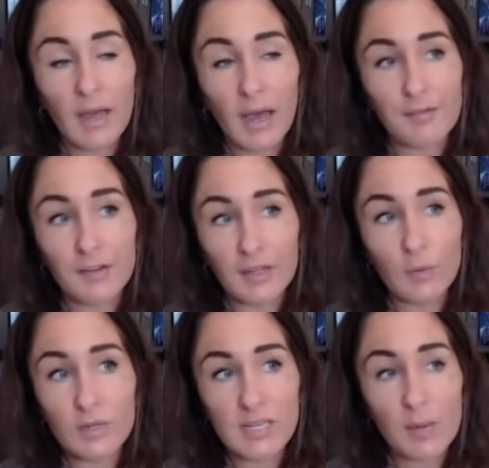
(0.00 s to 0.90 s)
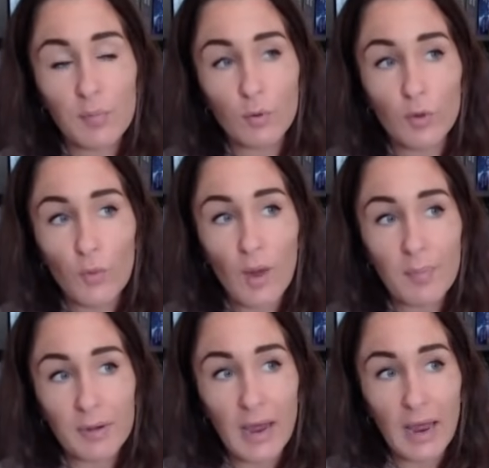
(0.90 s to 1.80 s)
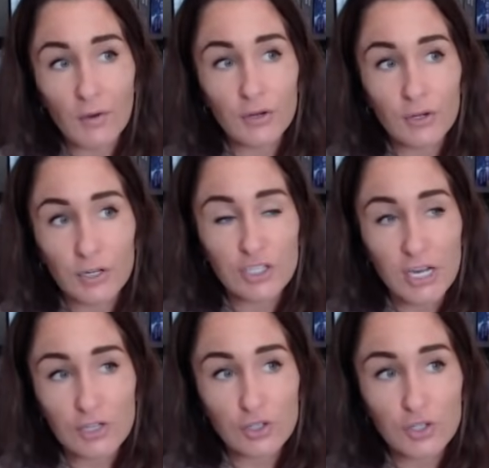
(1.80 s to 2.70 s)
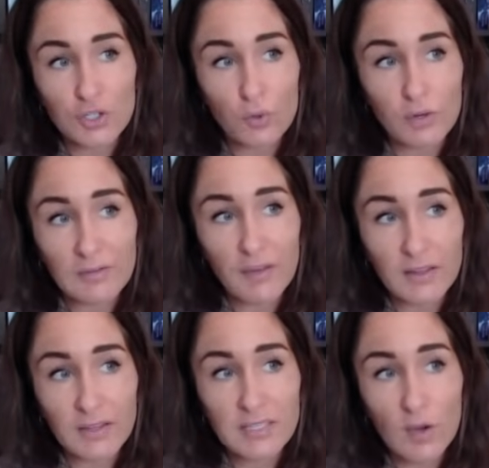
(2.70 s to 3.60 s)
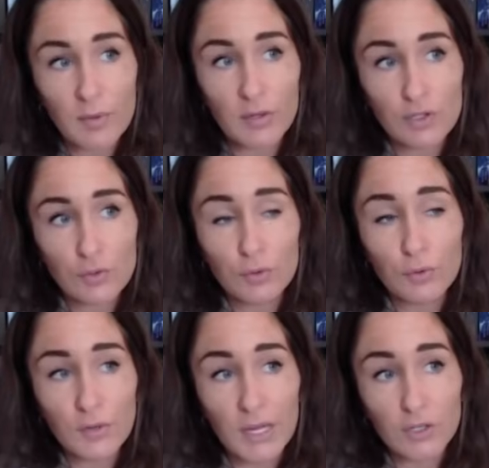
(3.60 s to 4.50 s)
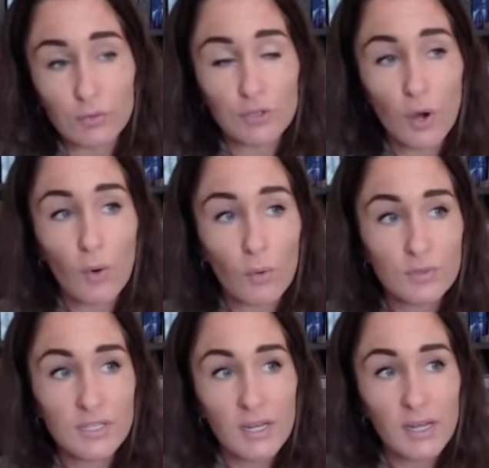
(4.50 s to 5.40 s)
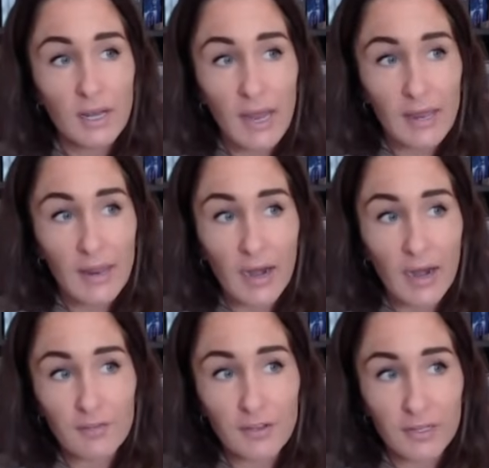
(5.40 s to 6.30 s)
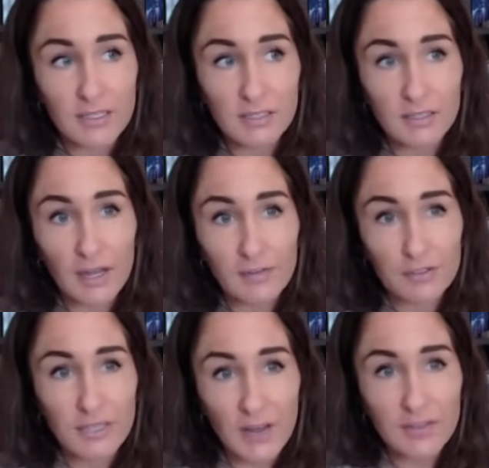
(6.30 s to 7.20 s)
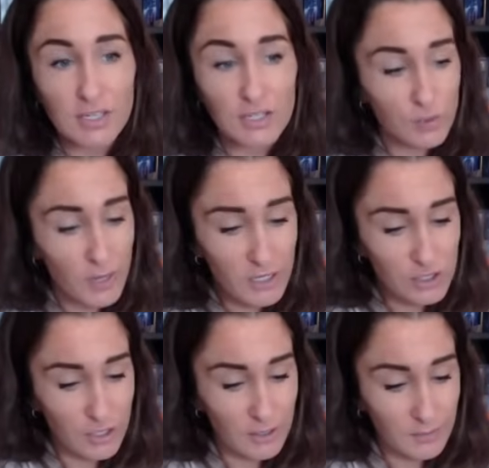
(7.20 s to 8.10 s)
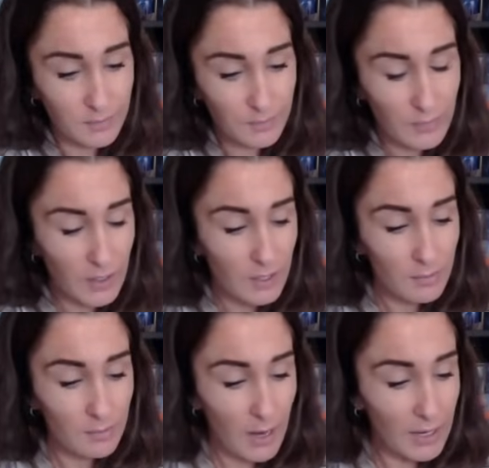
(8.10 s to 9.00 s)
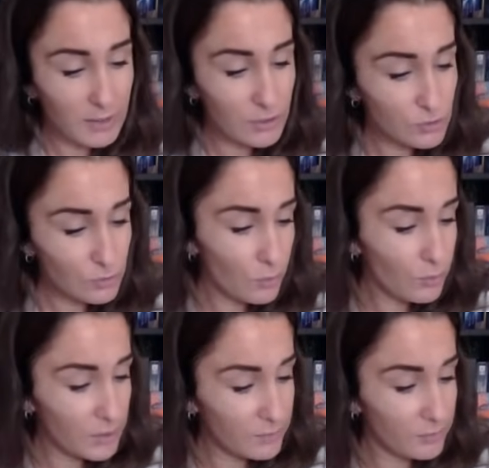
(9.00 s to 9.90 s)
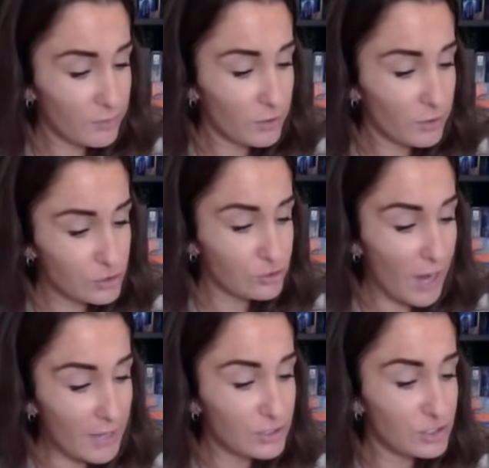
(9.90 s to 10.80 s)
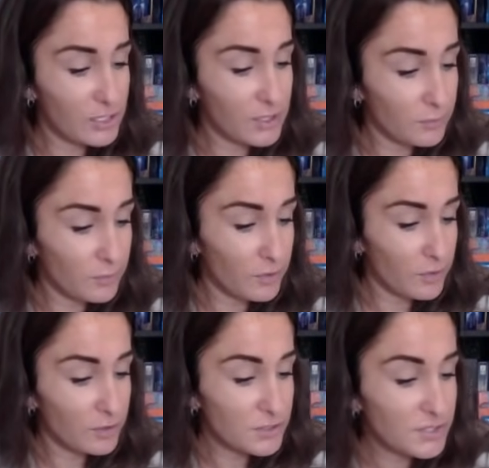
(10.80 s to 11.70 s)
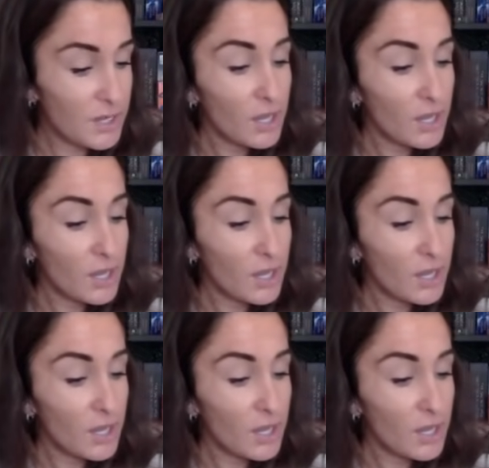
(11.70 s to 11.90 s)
I feel like once I pull the weapon out, you're going to change your story and finally tell me the truth, and you don't. And then I feel like it's a life or death situation. Mind control in reverse, strategy in reverse.